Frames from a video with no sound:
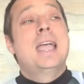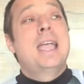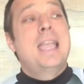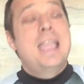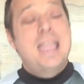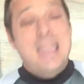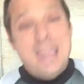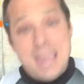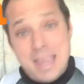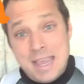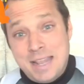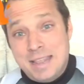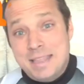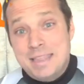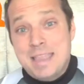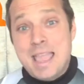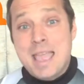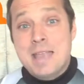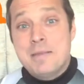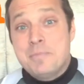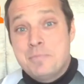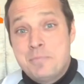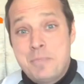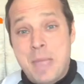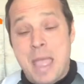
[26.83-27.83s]
hit
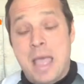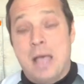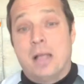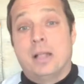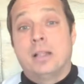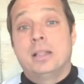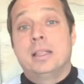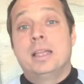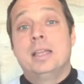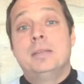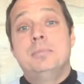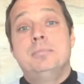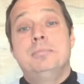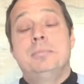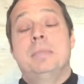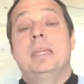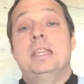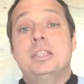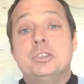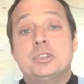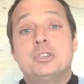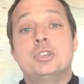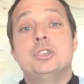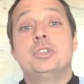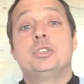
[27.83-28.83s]
that bell, and
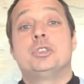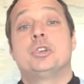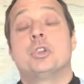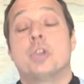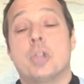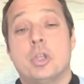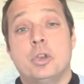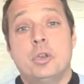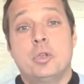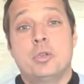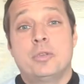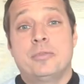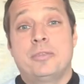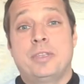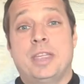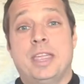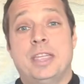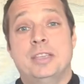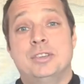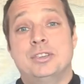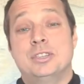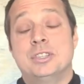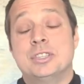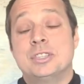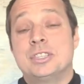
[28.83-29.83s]
make sure you turn on
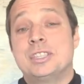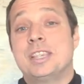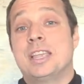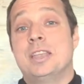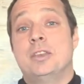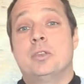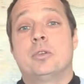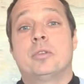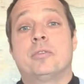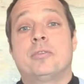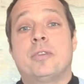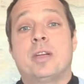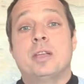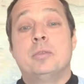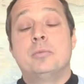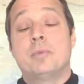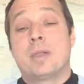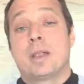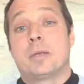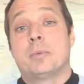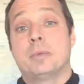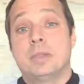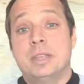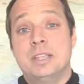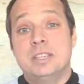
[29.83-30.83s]
notifications to get notified when
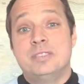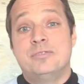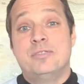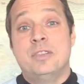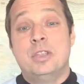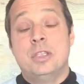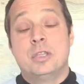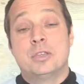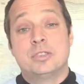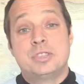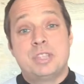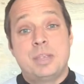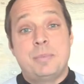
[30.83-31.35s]
I release videos.